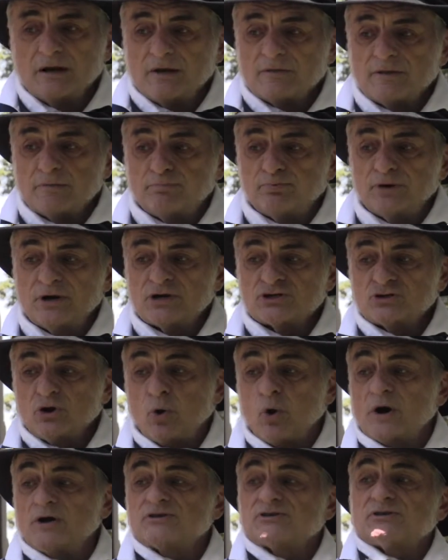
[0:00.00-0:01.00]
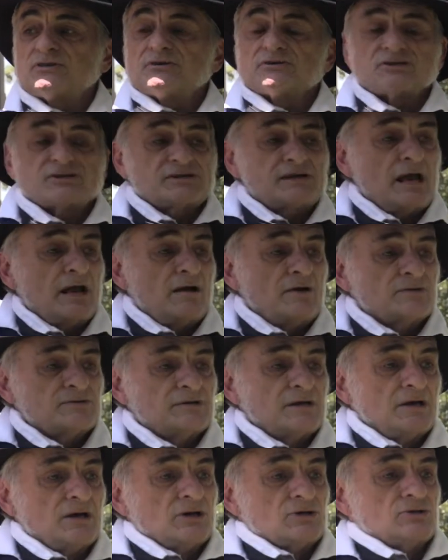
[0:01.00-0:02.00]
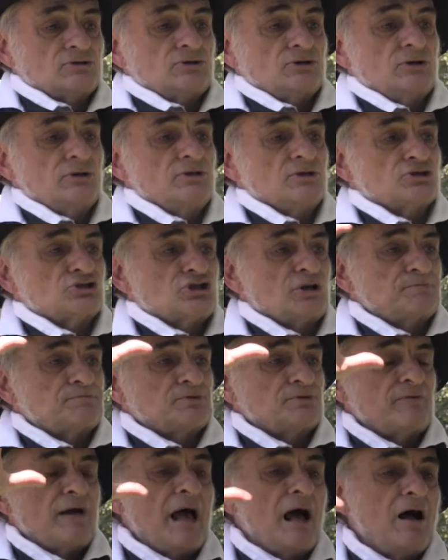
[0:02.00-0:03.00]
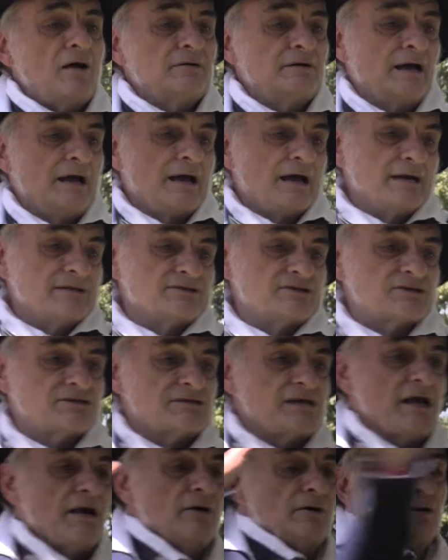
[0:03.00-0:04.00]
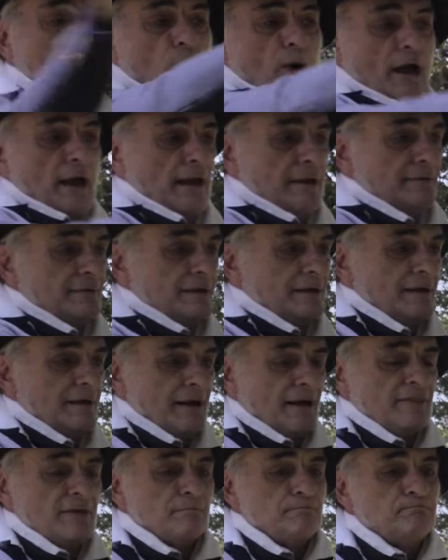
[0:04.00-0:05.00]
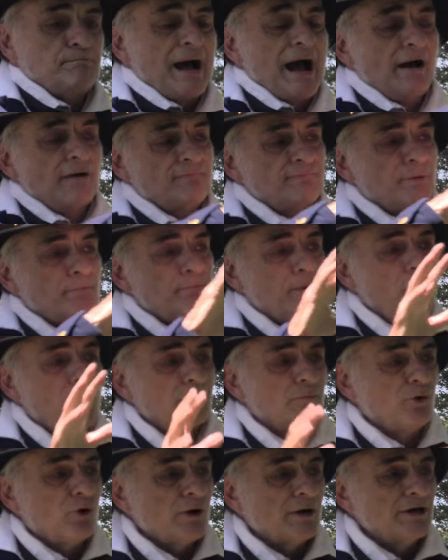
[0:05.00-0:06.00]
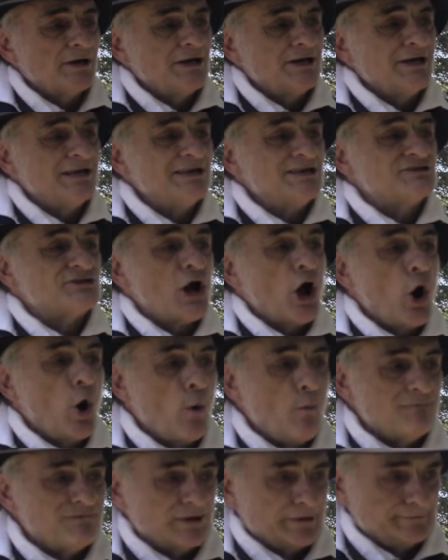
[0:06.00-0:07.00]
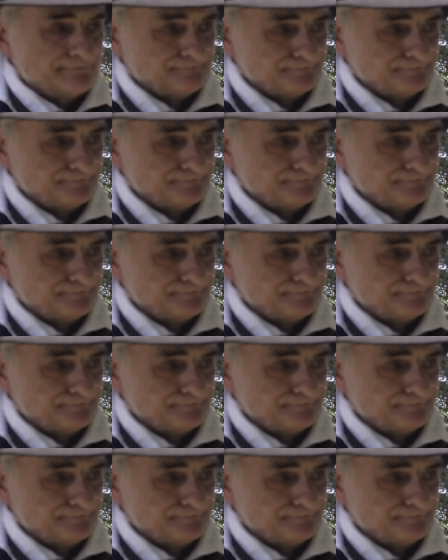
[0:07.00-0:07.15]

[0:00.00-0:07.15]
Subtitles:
the British hoisted their sails, turned the ships around, and sailed away. The battle for Baltimore is over.